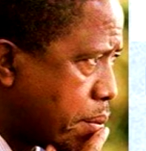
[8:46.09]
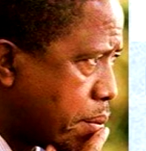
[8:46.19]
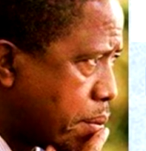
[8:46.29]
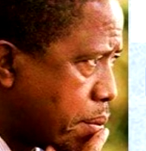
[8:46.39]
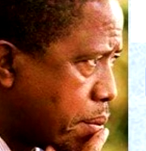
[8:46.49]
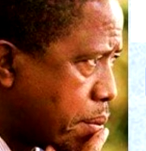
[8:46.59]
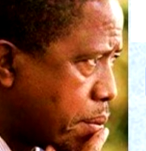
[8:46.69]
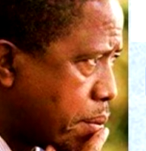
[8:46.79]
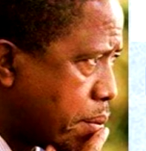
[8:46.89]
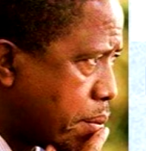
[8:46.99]

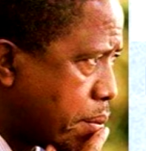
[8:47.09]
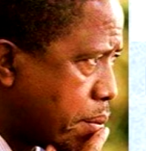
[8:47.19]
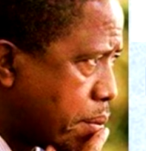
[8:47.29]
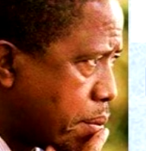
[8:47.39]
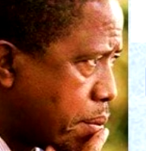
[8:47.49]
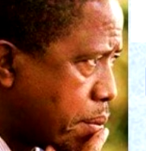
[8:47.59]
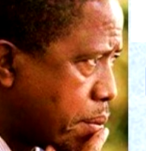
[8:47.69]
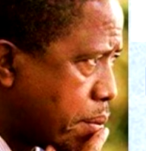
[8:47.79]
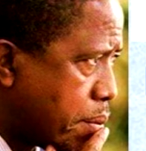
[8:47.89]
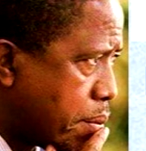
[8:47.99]

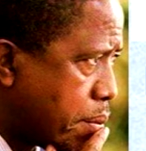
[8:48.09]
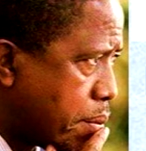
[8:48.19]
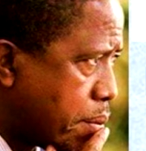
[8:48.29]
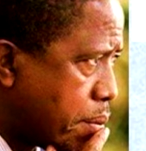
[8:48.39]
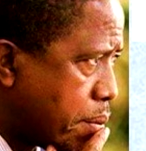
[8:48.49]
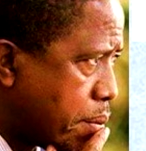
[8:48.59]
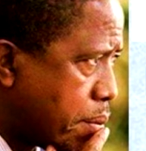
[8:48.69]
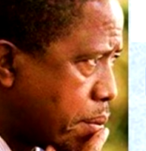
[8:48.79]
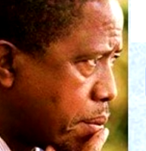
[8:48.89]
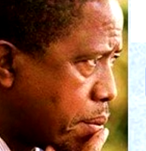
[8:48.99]

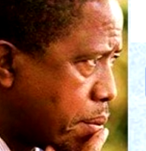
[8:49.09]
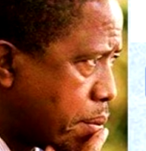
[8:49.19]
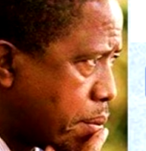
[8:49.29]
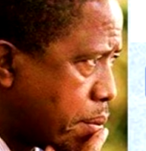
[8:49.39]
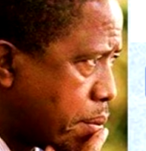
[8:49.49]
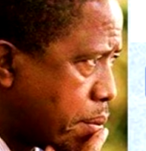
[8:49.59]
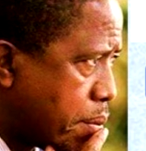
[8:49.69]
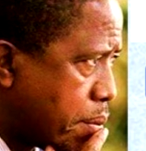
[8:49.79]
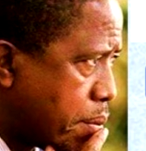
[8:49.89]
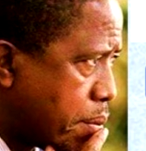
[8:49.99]

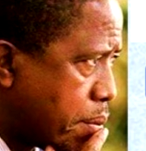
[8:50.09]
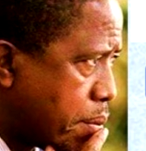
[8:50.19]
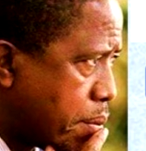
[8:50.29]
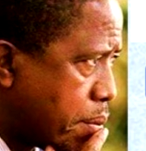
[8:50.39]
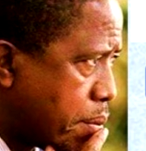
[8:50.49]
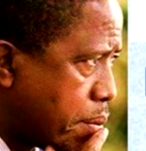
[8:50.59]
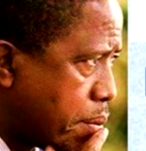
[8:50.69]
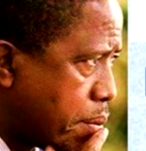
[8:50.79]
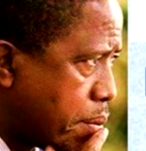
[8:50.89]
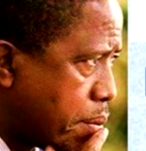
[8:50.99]

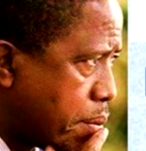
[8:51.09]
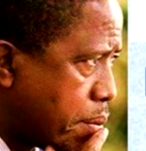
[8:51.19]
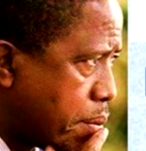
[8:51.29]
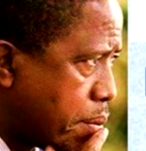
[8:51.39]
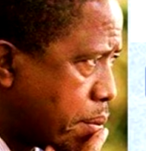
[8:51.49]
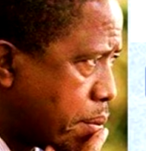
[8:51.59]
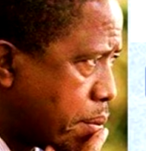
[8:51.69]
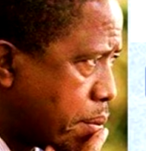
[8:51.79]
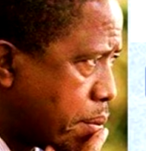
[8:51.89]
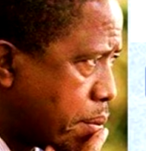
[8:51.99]

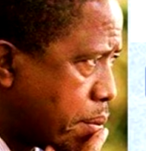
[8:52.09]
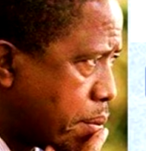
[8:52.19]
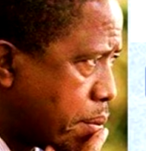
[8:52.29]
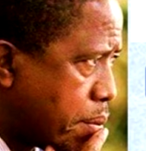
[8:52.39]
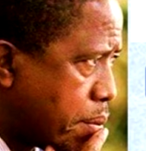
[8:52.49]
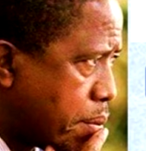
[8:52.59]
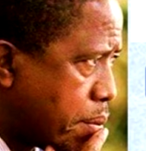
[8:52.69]
(silent)